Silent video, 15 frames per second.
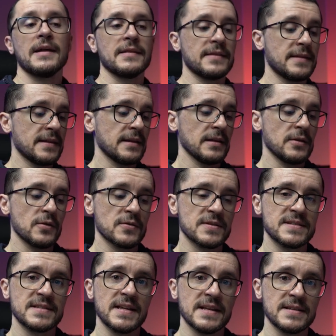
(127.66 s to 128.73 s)
until your
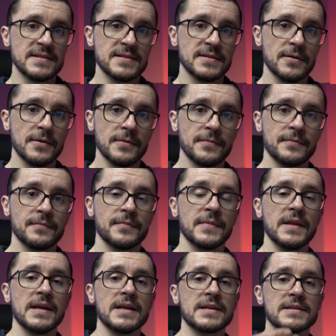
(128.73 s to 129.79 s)
sensor
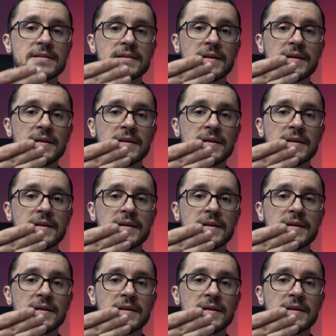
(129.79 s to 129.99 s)
is